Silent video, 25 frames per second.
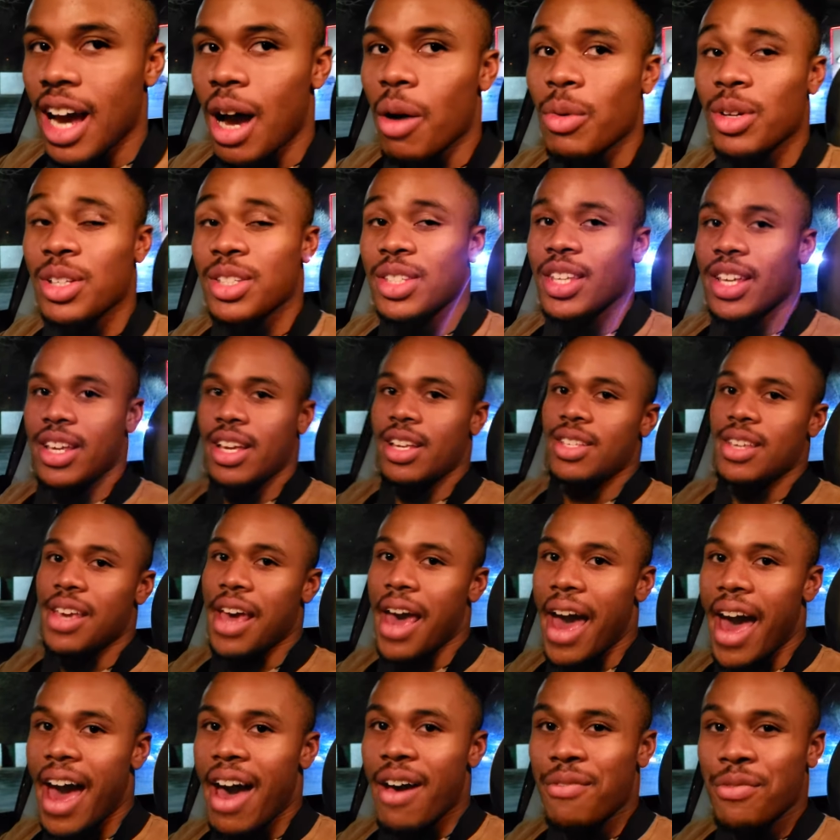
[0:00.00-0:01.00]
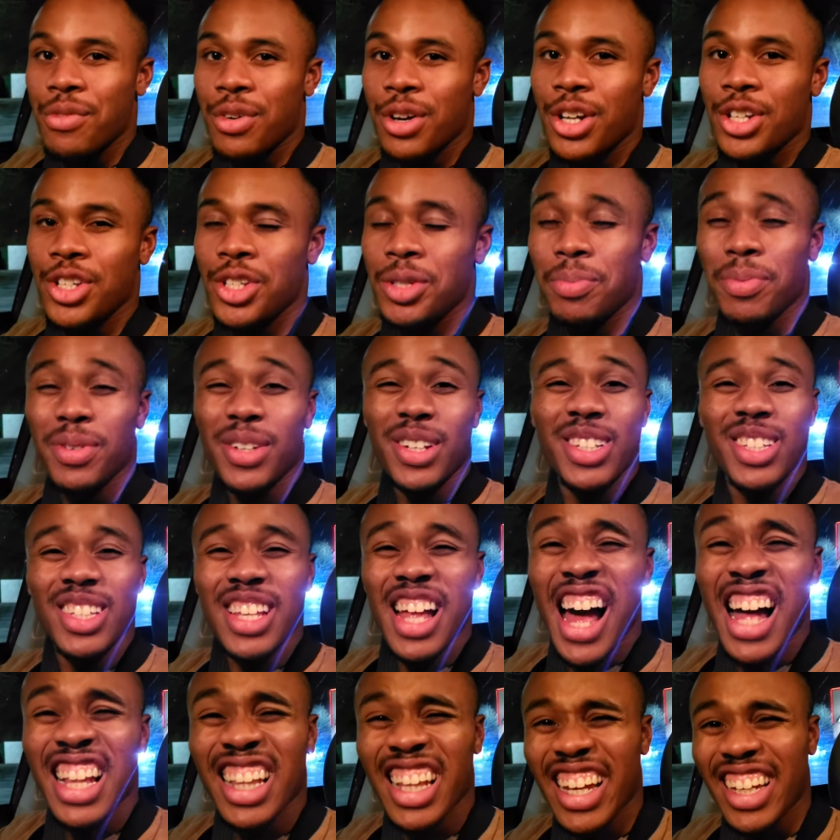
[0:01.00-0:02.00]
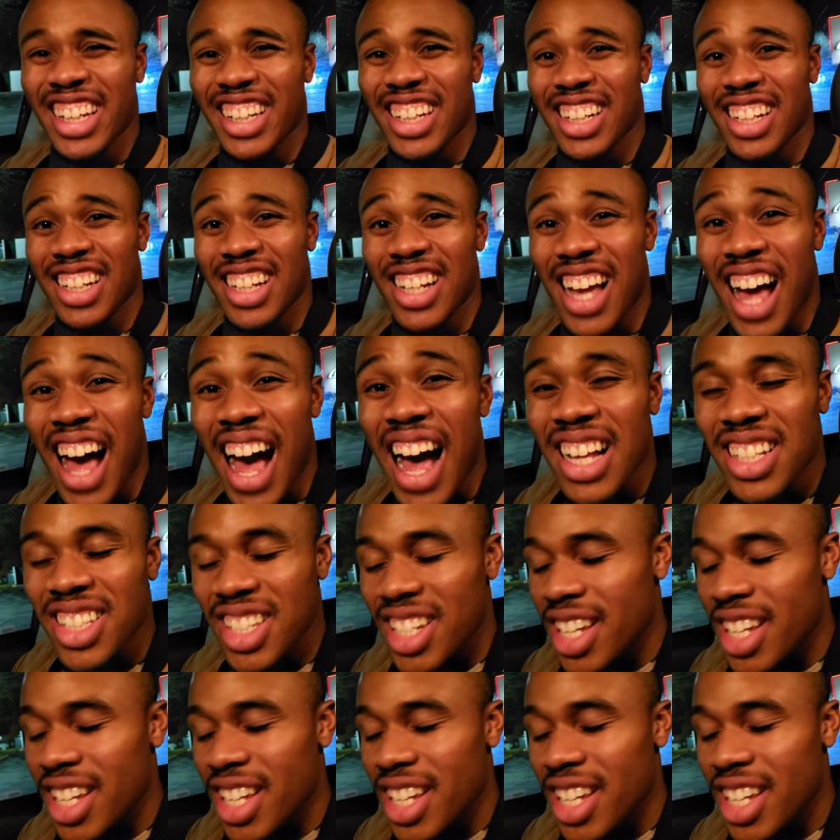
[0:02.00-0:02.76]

I wouldn't say it's average, but it's not like God